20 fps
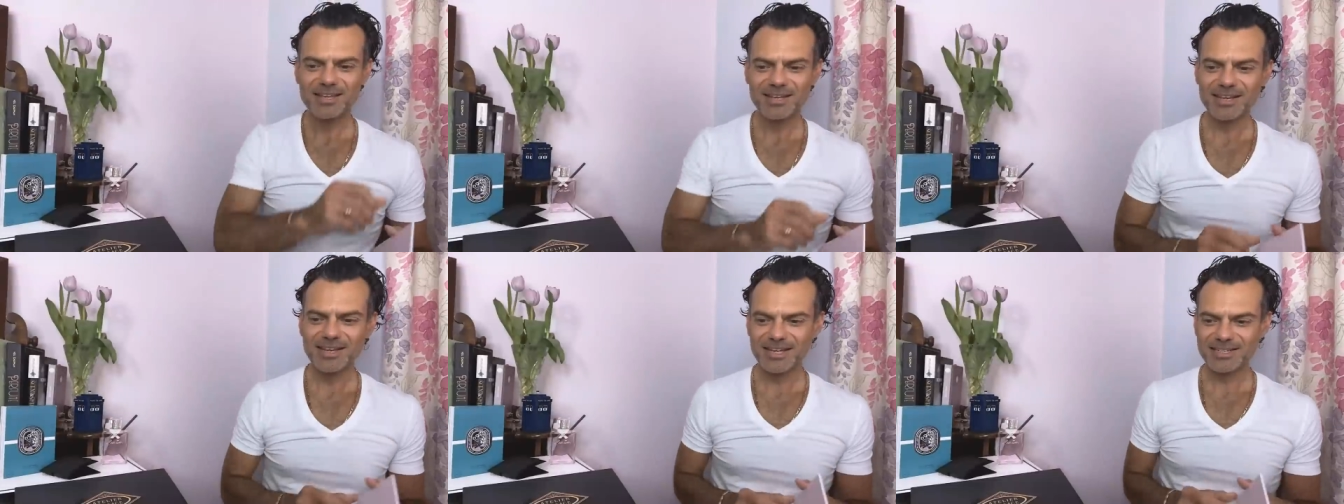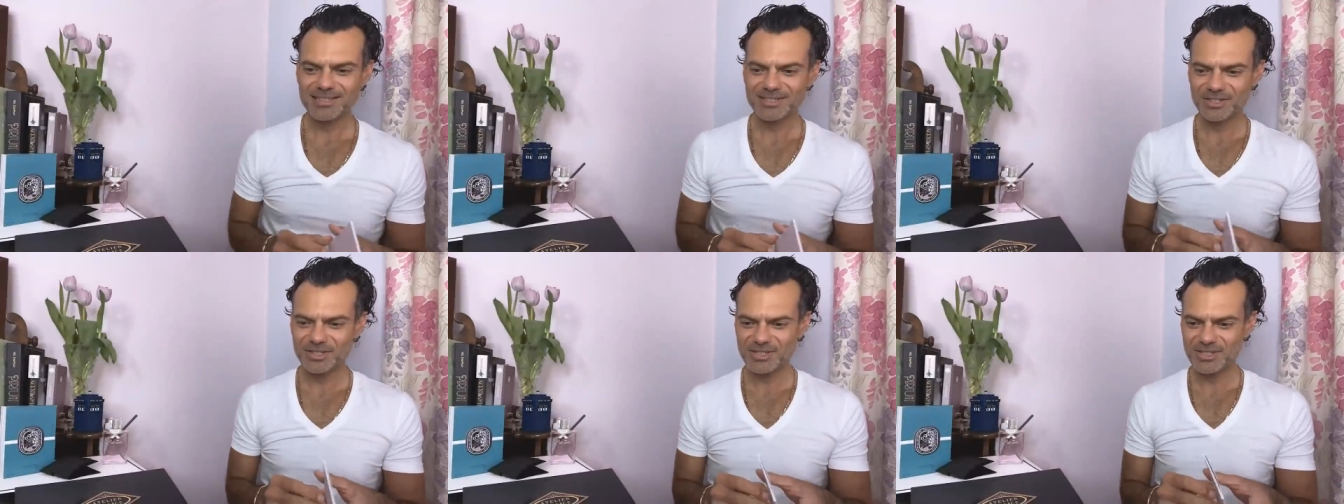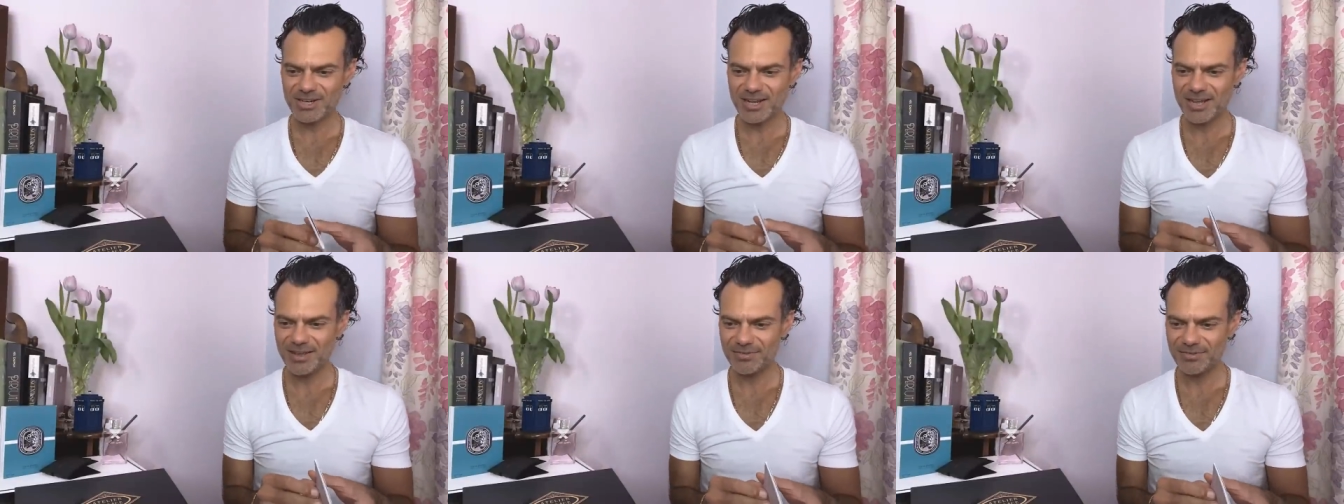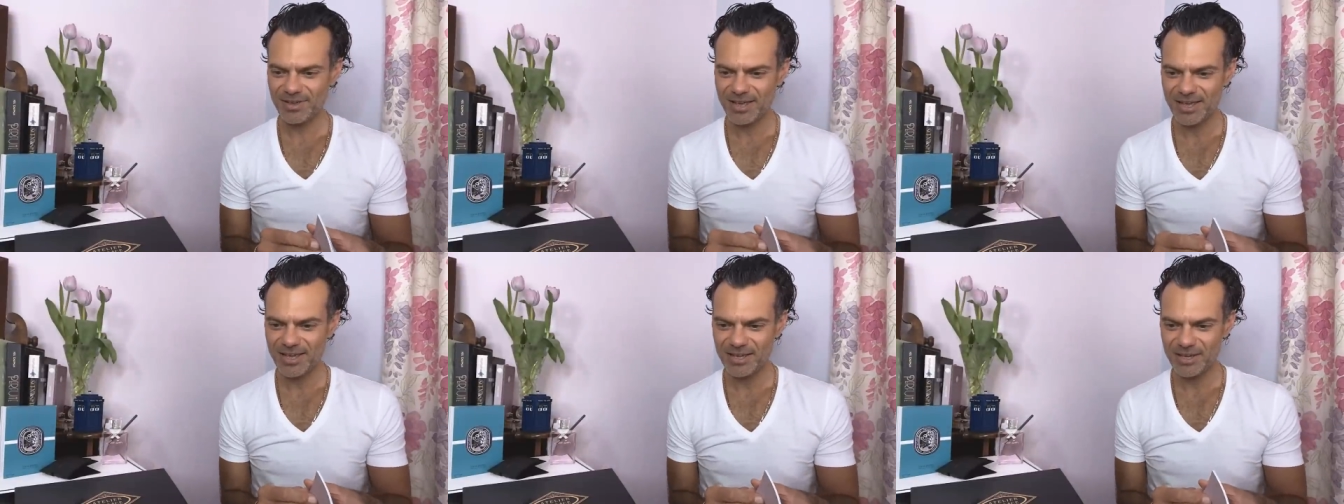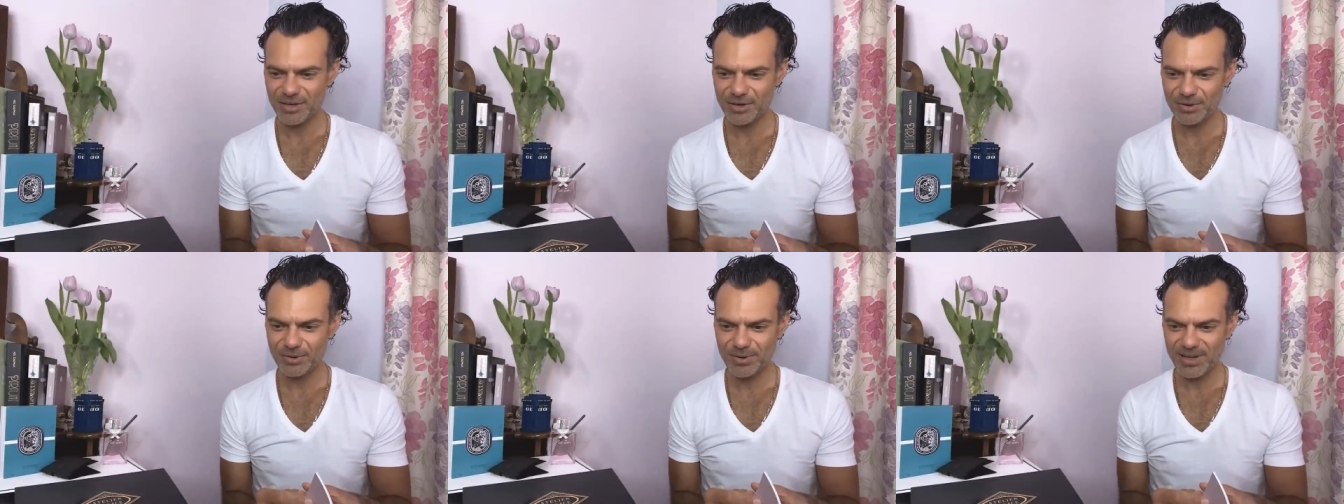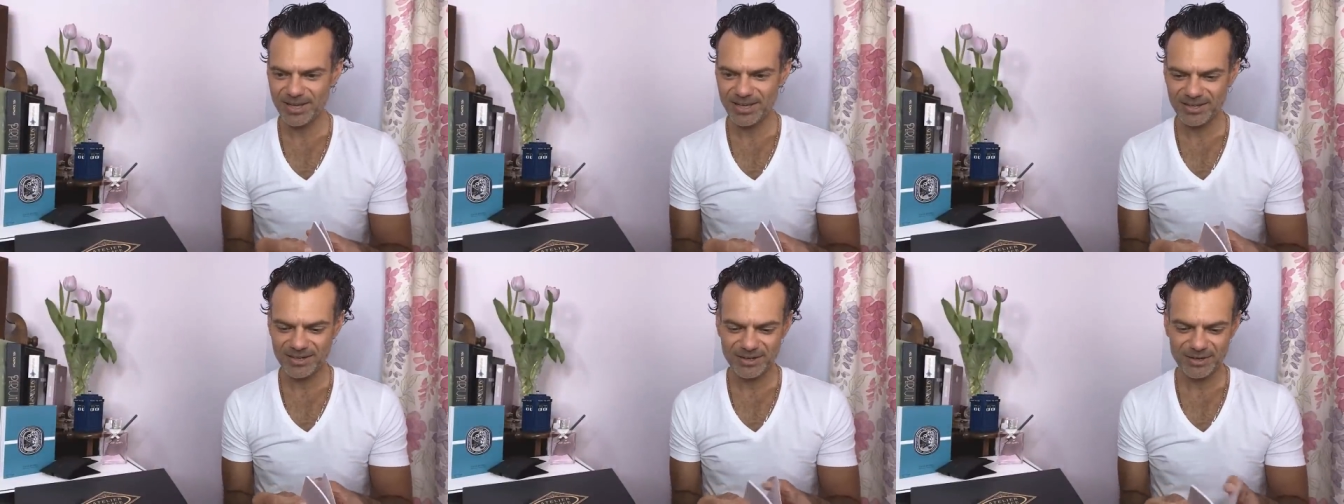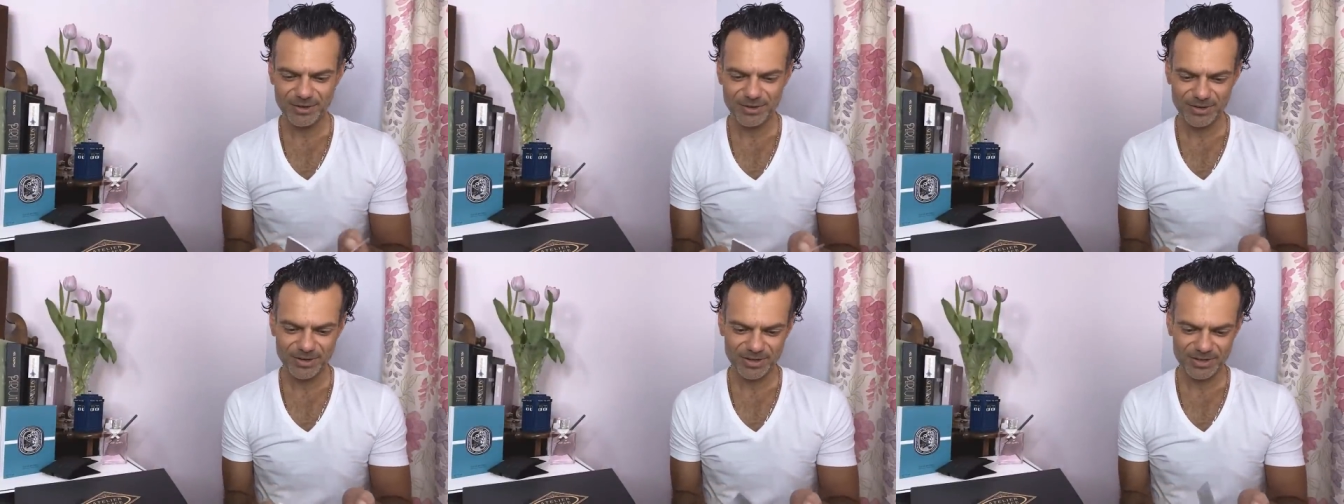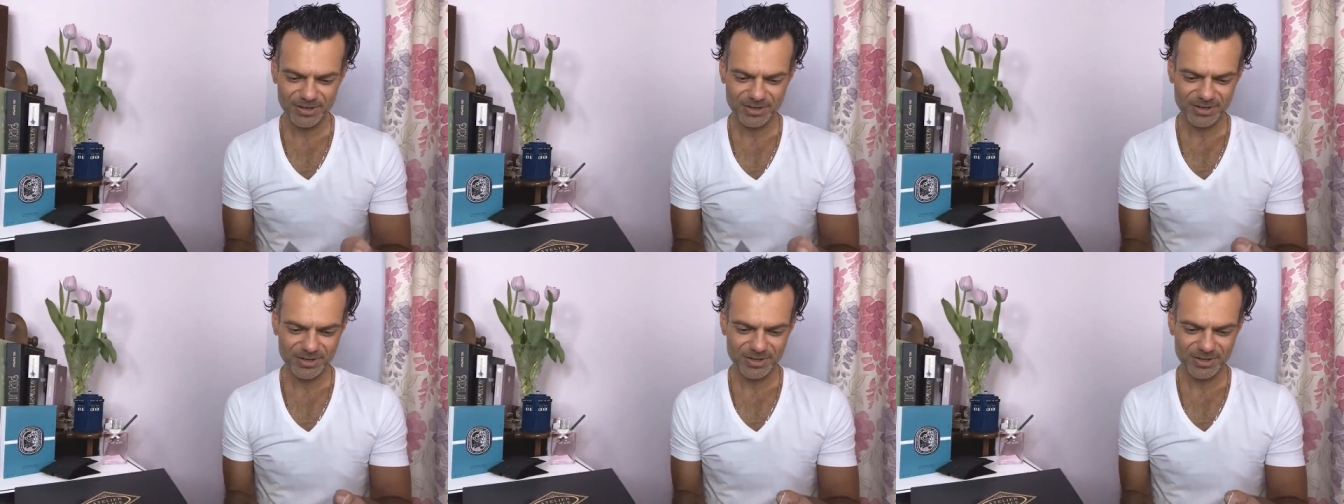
let's just have a quick look